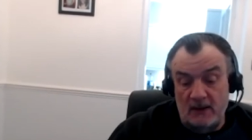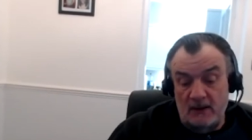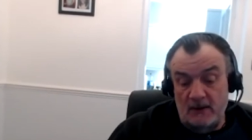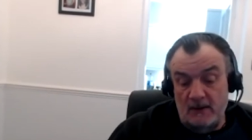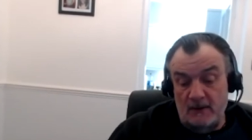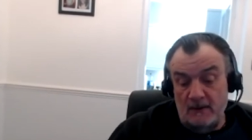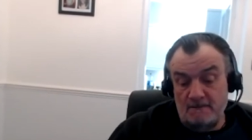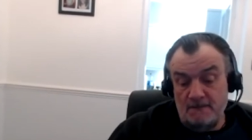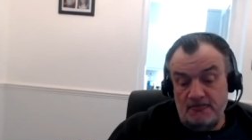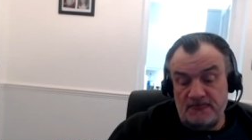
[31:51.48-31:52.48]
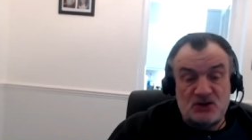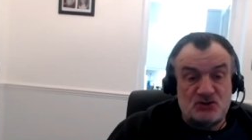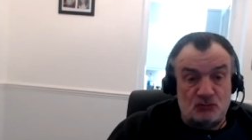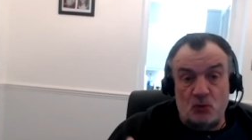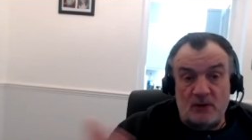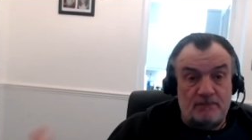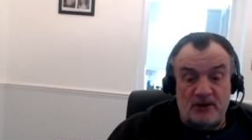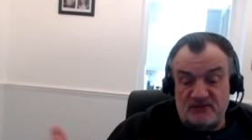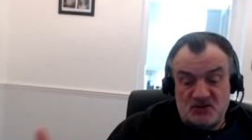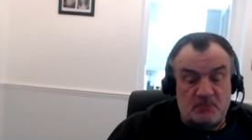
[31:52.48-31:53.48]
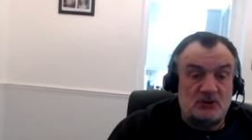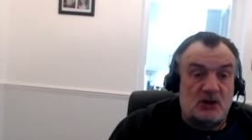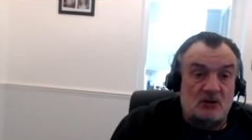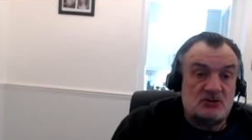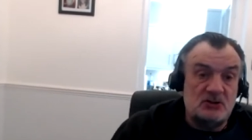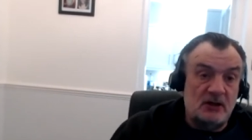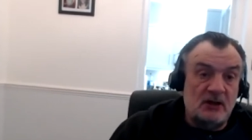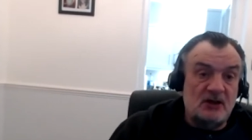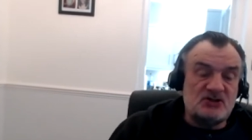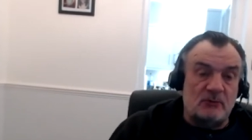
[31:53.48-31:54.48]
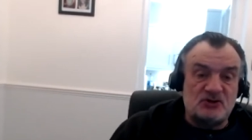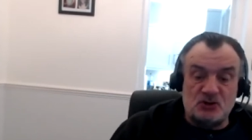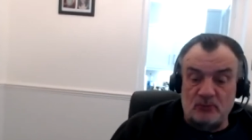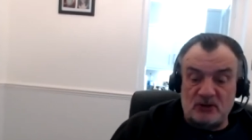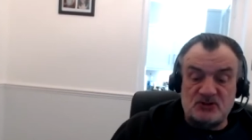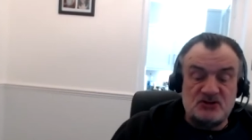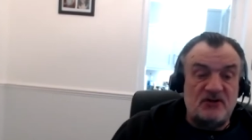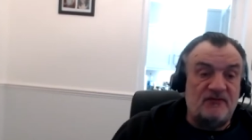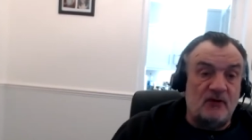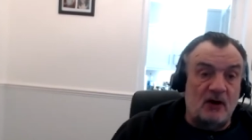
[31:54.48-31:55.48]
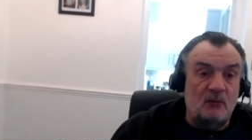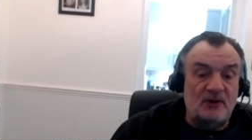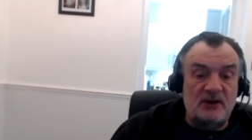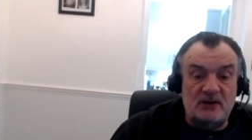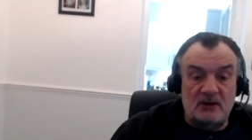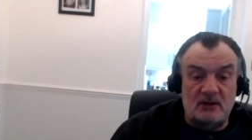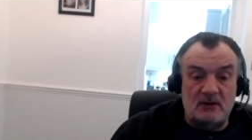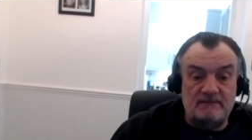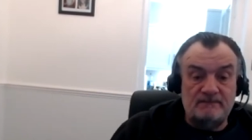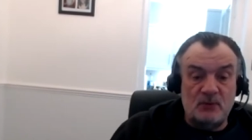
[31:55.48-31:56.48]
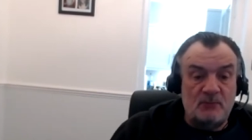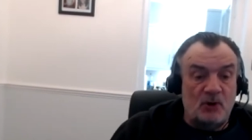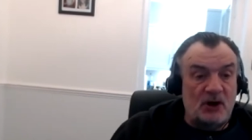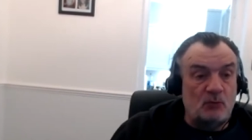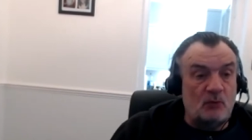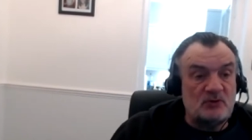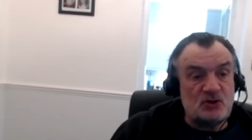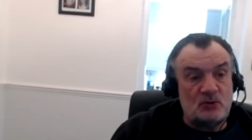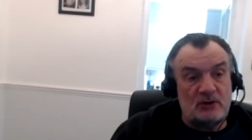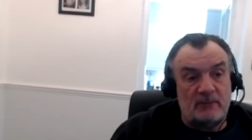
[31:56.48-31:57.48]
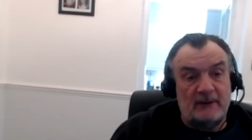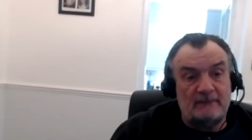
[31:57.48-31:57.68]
Um, these are all in previous podcasts, so it's almost as if like we um, we might know what we're talking about.